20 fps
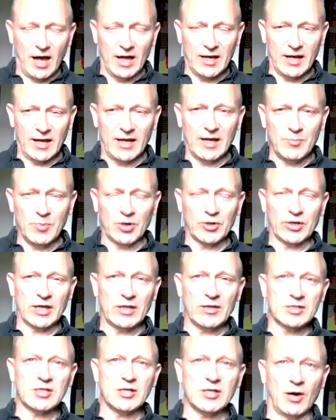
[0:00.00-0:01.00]
And anybody
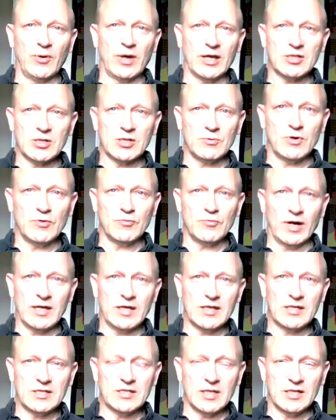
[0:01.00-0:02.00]
that's going to a
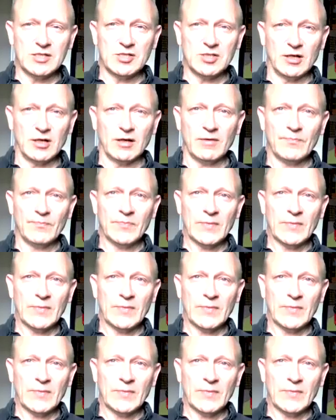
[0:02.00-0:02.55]
Reiki teacher